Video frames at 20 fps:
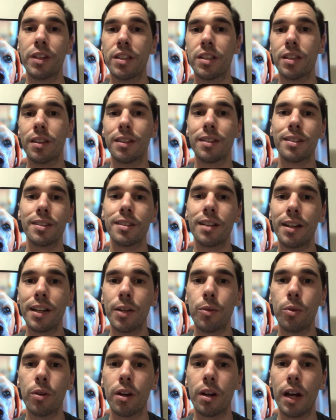it into the study
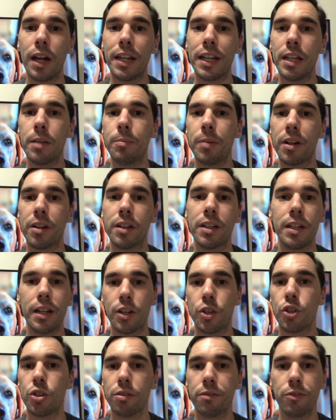where I need better
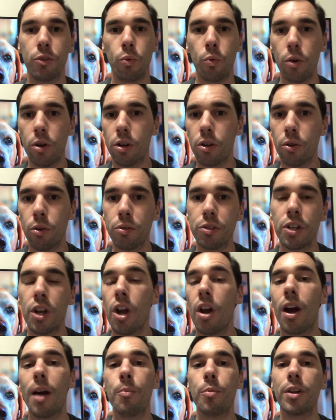connection for work calls,
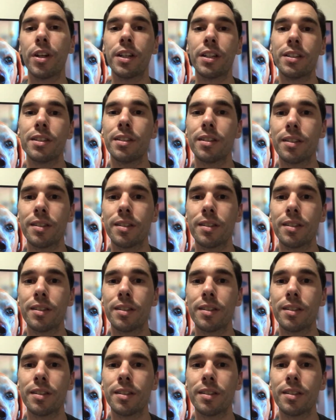I bring it into the